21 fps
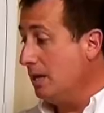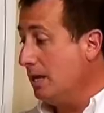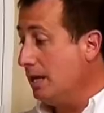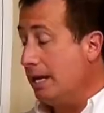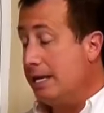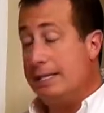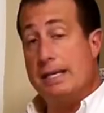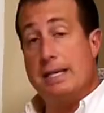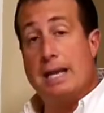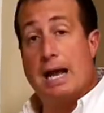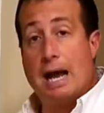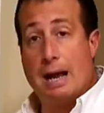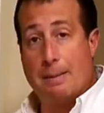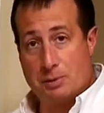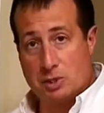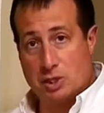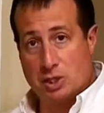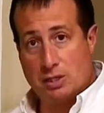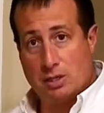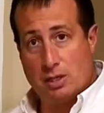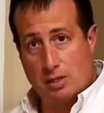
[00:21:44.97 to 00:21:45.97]
is an
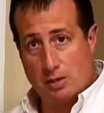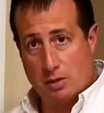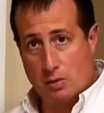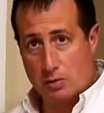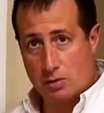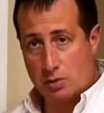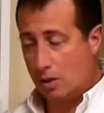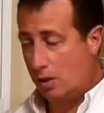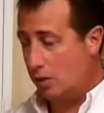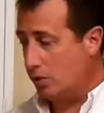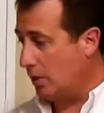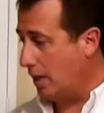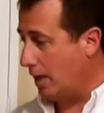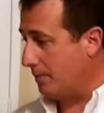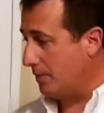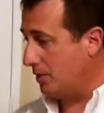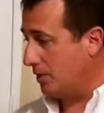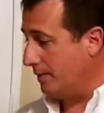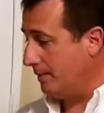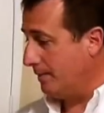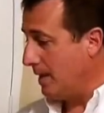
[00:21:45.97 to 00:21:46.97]
option, a no-charge
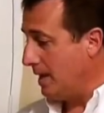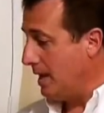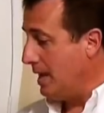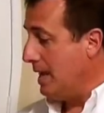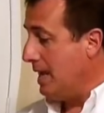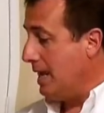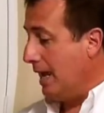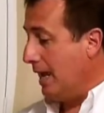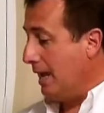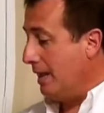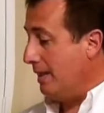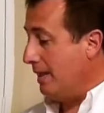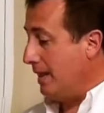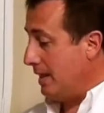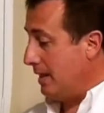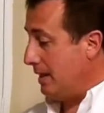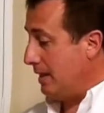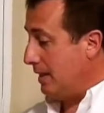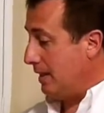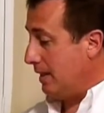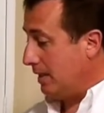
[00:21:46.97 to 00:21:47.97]
option. And
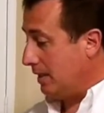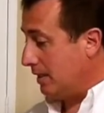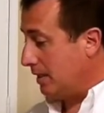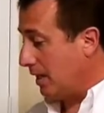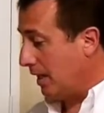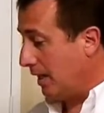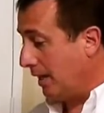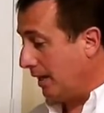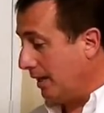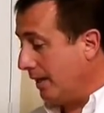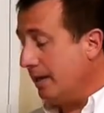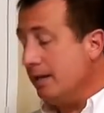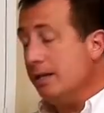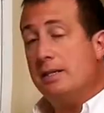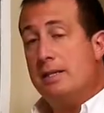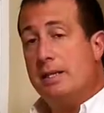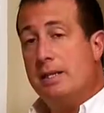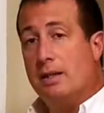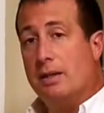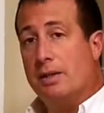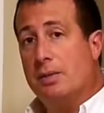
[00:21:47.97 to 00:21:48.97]
then the hidden
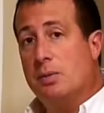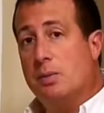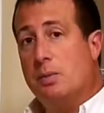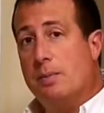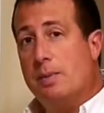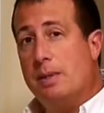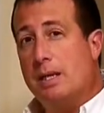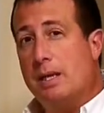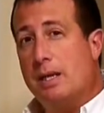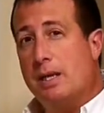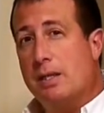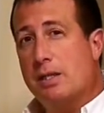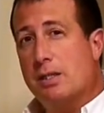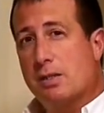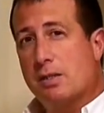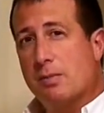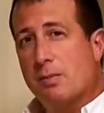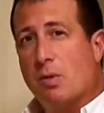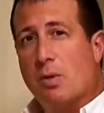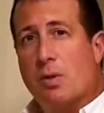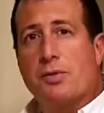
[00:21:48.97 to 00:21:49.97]
tilt would be a
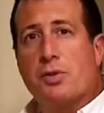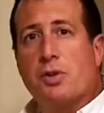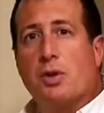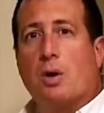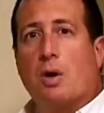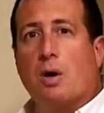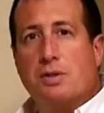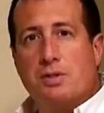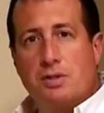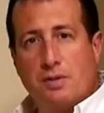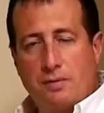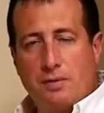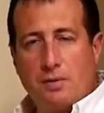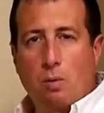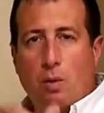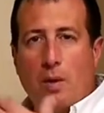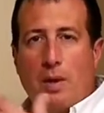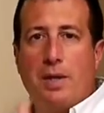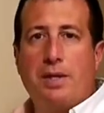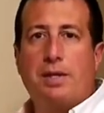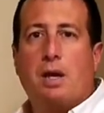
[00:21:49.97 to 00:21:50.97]
small charge if you
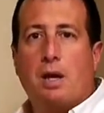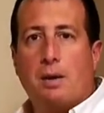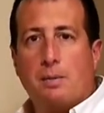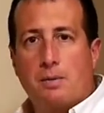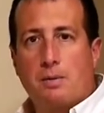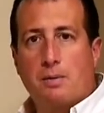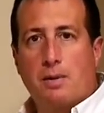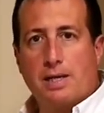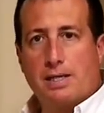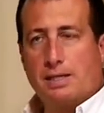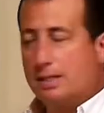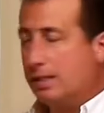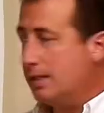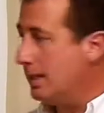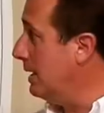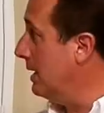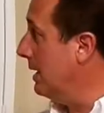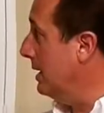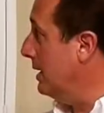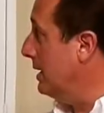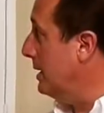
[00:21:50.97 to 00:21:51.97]
wanted to upgrade to the
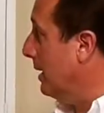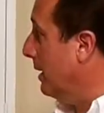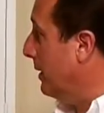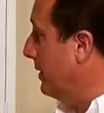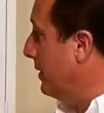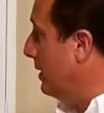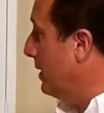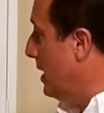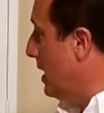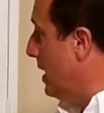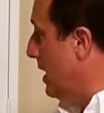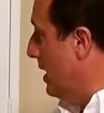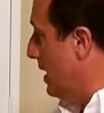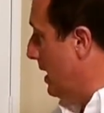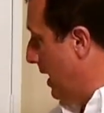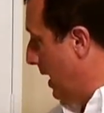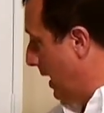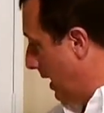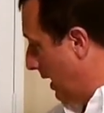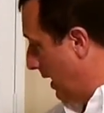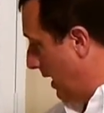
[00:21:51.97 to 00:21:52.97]
hidden tilt.
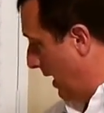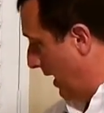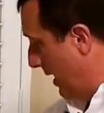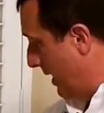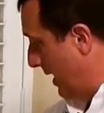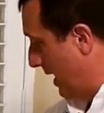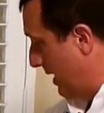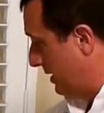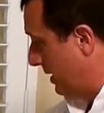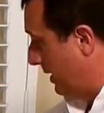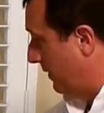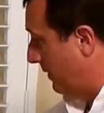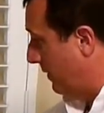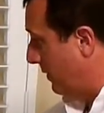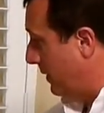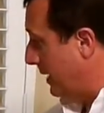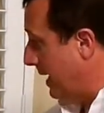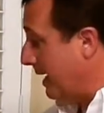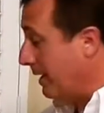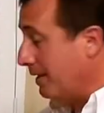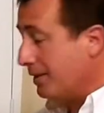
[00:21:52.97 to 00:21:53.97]
And that's it for
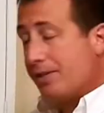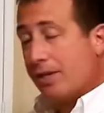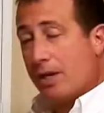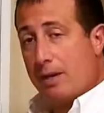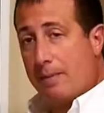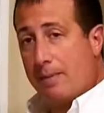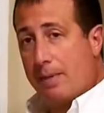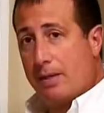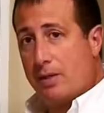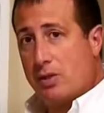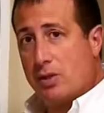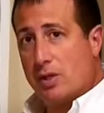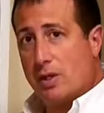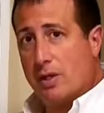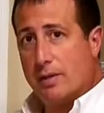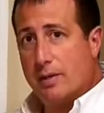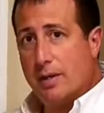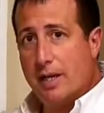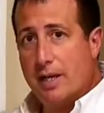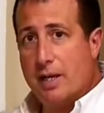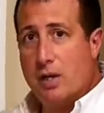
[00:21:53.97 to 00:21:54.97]
an outside mount
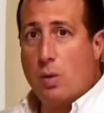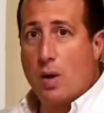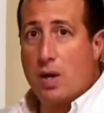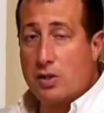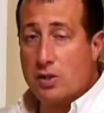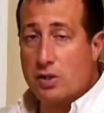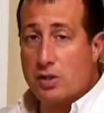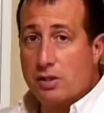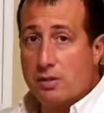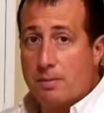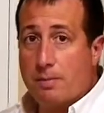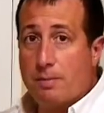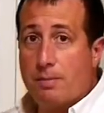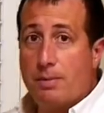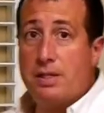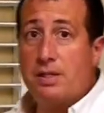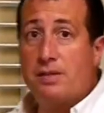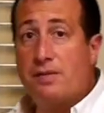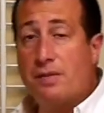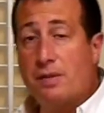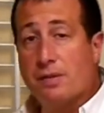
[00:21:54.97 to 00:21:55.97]
shutter. Any questions,
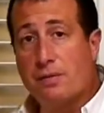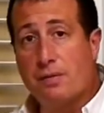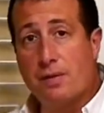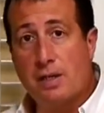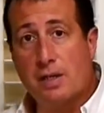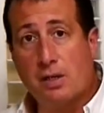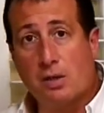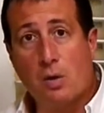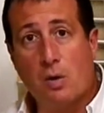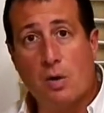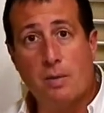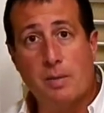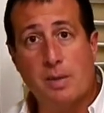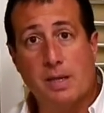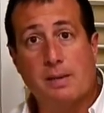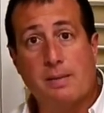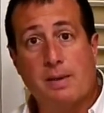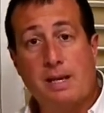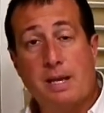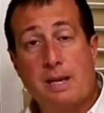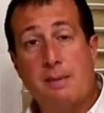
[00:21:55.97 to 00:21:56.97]
please feel free to call me.
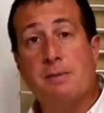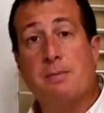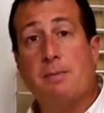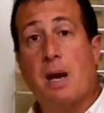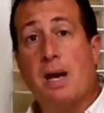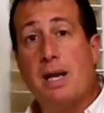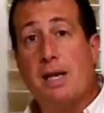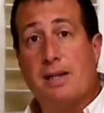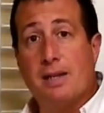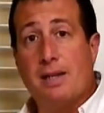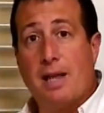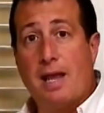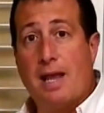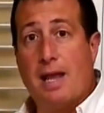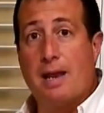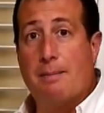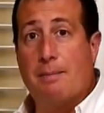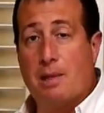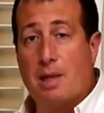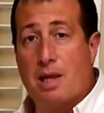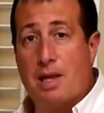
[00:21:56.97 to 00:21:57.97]
My name is Mike
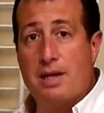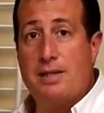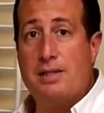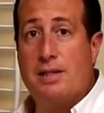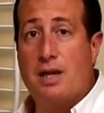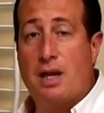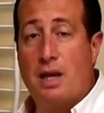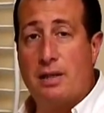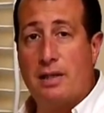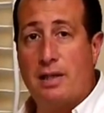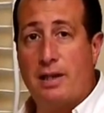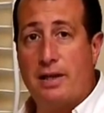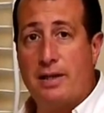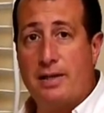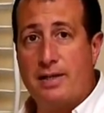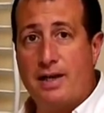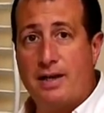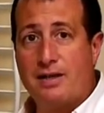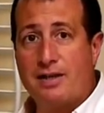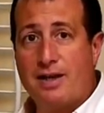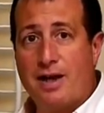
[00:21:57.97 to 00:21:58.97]
at
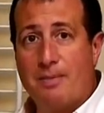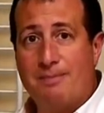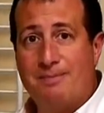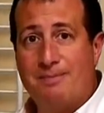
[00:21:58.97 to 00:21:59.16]
BlindsOnline.com.